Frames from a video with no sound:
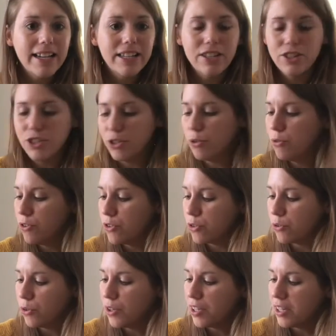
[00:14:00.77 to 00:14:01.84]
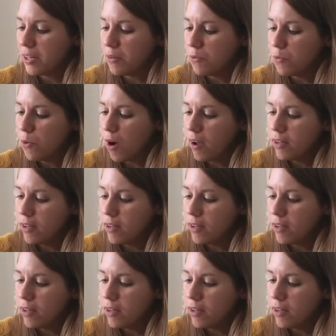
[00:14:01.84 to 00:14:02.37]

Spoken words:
can do 3. 1,